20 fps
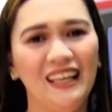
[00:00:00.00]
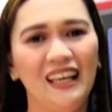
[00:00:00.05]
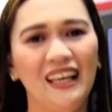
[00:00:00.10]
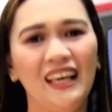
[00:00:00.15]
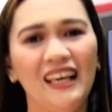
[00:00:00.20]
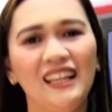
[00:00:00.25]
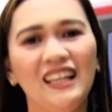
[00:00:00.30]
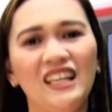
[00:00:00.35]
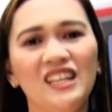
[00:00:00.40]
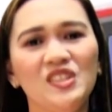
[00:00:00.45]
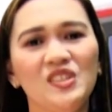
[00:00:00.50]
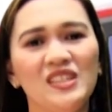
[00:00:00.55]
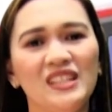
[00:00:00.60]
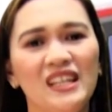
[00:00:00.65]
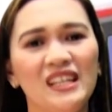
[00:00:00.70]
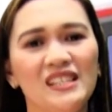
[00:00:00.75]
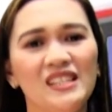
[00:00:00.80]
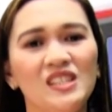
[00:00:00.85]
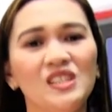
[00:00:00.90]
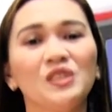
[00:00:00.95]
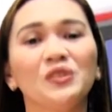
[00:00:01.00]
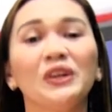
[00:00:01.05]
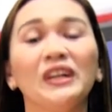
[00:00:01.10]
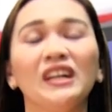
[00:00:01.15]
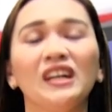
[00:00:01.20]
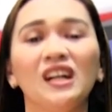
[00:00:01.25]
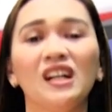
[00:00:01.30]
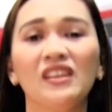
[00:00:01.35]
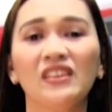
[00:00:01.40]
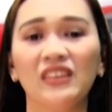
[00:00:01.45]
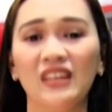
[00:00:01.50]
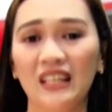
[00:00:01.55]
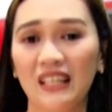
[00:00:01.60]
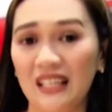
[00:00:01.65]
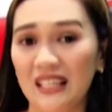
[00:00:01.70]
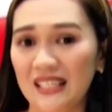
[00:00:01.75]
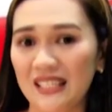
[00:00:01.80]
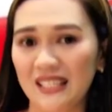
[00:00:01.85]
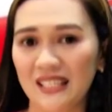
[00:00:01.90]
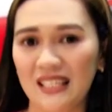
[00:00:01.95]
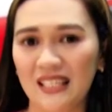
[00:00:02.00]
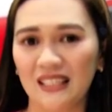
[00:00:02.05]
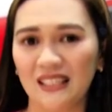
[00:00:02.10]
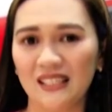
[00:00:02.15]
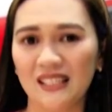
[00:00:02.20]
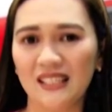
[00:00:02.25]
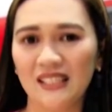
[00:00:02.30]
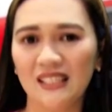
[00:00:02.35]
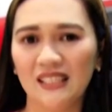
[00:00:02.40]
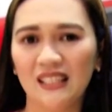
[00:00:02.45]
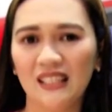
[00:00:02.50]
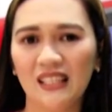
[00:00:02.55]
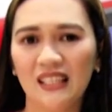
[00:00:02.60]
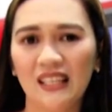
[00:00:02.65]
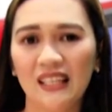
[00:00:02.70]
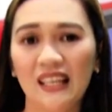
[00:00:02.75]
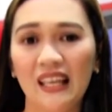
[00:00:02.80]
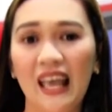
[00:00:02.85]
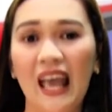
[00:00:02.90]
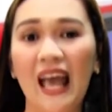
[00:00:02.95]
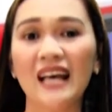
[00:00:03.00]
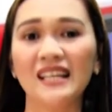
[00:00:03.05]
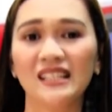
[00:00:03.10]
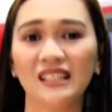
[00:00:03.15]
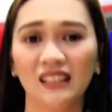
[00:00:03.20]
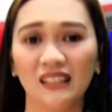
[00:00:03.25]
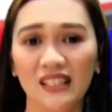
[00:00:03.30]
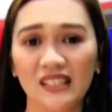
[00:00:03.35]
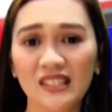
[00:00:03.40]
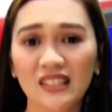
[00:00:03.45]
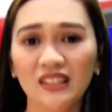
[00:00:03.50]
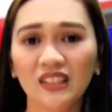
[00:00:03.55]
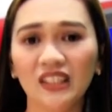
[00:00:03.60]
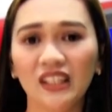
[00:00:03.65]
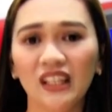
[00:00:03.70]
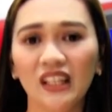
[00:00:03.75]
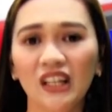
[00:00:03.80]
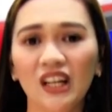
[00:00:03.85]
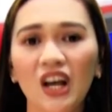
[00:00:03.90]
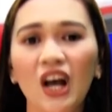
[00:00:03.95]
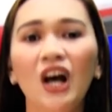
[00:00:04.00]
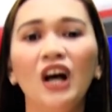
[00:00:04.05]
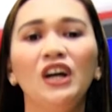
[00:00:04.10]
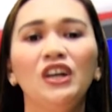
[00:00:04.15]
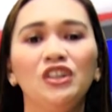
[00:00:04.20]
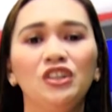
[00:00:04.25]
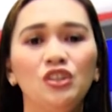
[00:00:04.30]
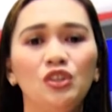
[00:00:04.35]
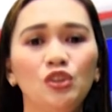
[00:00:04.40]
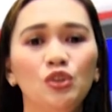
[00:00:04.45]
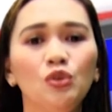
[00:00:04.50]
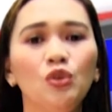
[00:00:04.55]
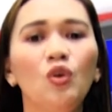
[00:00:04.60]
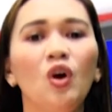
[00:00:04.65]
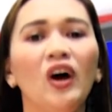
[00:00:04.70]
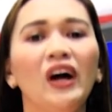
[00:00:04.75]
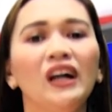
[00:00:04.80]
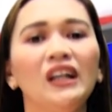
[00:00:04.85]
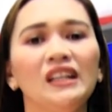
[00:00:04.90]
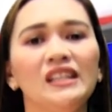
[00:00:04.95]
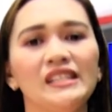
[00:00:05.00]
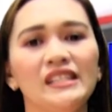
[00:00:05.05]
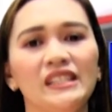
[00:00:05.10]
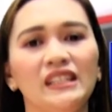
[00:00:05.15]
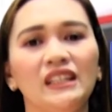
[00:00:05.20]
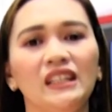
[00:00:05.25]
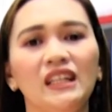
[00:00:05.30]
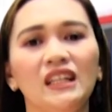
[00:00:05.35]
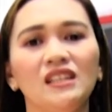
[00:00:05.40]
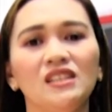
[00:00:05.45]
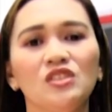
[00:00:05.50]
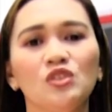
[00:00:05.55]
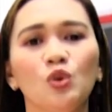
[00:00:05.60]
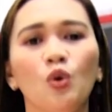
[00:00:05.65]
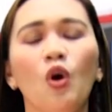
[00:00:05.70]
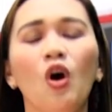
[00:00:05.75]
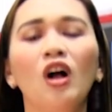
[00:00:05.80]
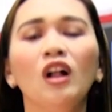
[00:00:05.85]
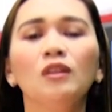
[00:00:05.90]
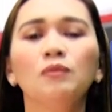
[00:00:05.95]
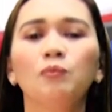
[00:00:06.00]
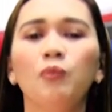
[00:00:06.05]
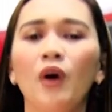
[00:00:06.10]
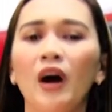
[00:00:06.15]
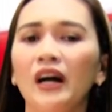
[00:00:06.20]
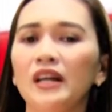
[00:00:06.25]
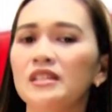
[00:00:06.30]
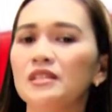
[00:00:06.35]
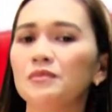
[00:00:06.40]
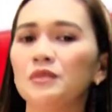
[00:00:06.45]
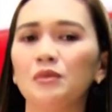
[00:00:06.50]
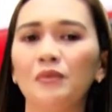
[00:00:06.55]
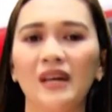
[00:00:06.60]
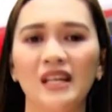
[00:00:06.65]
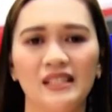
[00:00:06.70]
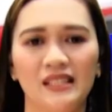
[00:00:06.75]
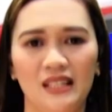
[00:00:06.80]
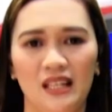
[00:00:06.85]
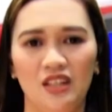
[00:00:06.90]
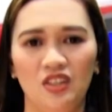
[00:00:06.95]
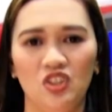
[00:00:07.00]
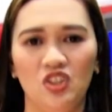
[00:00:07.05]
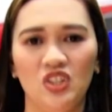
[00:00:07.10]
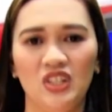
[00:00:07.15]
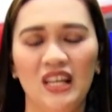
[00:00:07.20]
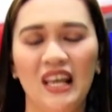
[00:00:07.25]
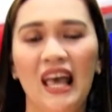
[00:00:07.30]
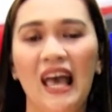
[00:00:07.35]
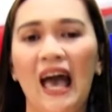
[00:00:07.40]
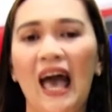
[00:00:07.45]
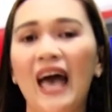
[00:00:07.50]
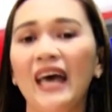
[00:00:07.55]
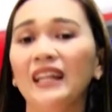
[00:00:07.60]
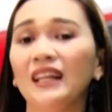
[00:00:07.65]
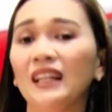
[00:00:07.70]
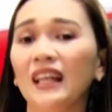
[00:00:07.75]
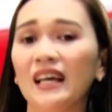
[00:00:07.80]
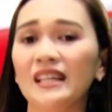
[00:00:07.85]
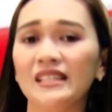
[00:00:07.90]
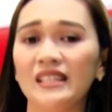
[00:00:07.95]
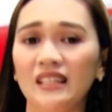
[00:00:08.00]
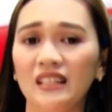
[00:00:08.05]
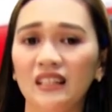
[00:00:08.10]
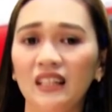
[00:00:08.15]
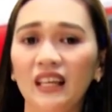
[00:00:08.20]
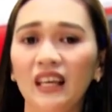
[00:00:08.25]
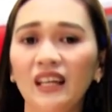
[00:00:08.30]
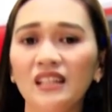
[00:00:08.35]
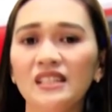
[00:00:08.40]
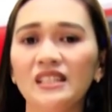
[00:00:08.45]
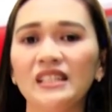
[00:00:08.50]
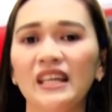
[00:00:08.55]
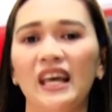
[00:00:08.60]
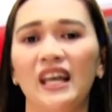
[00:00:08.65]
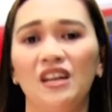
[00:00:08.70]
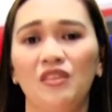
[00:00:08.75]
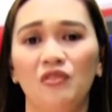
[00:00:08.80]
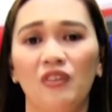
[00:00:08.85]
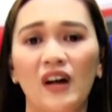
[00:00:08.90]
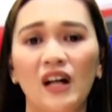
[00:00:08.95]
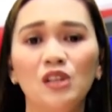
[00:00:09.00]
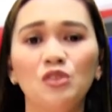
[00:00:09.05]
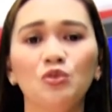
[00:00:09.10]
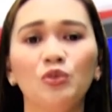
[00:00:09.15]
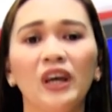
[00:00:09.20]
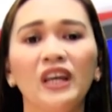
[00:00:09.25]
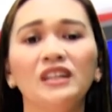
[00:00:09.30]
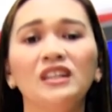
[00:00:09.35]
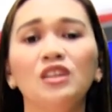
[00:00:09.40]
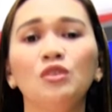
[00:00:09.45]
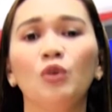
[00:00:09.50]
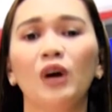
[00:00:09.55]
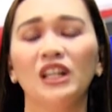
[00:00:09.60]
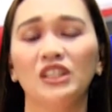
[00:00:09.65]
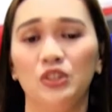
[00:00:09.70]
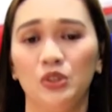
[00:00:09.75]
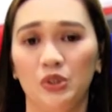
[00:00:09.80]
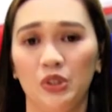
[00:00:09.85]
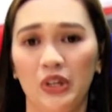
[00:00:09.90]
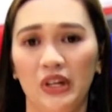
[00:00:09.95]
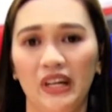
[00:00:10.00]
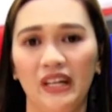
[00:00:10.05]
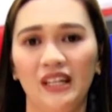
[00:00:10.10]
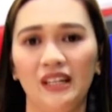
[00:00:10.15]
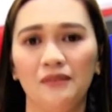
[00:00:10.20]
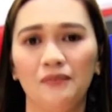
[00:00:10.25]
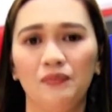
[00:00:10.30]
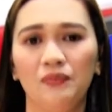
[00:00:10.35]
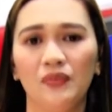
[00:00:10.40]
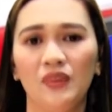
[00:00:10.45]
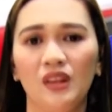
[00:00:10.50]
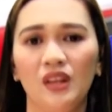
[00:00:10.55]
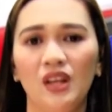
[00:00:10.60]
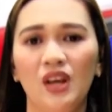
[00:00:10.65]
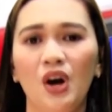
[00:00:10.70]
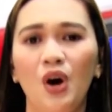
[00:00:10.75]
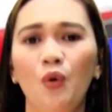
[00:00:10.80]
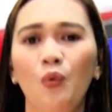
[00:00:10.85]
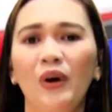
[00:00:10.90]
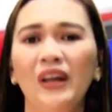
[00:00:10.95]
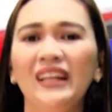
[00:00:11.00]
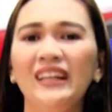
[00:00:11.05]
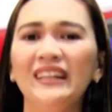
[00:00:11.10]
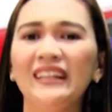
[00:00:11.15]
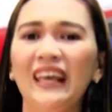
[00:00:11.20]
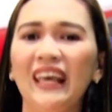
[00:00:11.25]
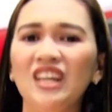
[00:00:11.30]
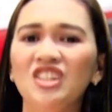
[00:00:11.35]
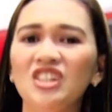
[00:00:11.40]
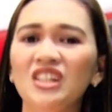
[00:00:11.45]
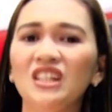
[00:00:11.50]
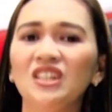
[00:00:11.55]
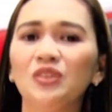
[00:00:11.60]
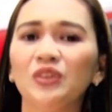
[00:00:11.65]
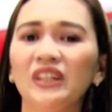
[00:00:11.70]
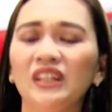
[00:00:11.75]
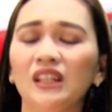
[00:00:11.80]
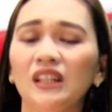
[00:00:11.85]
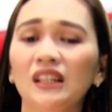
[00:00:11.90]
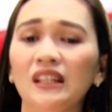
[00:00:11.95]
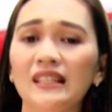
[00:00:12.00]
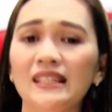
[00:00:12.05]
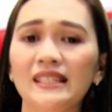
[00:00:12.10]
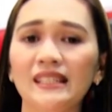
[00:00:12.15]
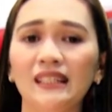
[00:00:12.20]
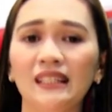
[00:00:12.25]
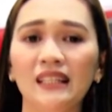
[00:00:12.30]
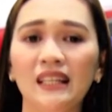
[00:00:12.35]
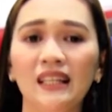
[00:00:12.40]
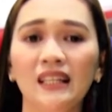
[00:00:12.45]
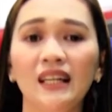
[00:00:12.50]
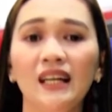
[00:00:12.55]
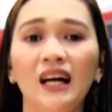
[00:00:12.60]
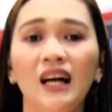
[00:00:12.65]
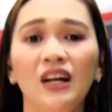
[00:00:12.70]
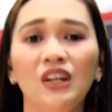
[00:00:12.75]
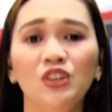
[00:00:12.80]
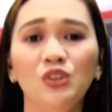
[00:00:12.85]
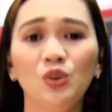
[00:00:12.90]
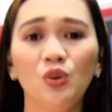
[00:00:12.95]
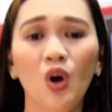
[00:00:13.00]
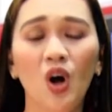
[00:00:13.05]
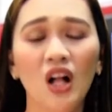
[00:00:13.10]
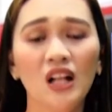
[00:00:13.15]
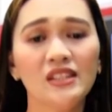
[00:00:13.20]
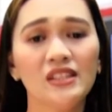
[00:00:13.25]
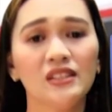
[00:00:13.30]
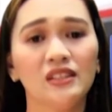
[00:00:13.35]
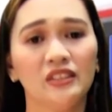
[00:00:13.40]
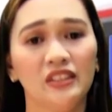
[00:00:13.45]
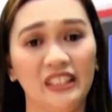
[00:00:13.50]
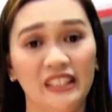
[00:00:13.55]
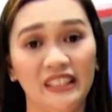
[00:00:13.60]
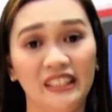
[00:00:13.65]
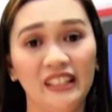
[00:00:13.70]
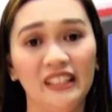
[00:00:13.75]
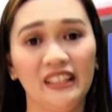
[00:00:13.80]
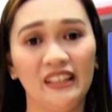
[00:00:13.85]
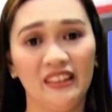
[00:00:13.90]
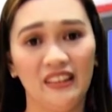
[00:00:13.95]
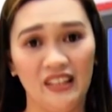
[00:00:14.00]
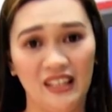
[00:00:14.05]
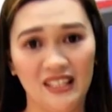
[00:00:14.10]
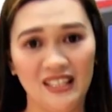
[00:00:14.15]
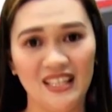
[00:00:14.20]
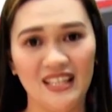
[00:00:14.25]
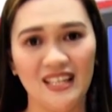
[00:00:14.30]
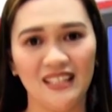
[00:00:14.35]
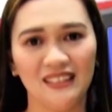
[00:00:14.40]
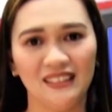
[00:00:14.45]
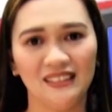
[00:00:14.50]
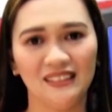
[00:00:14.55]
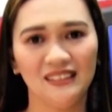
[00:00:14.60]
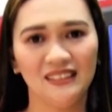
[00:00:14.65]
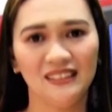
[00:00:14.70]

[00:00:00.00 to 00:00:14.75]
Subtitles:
It uses critical thinking skills. As a listener, you are listening to all parts of the message, analyzing it and evaluating what you heard. When engaging in critical listening, you also critically thinking.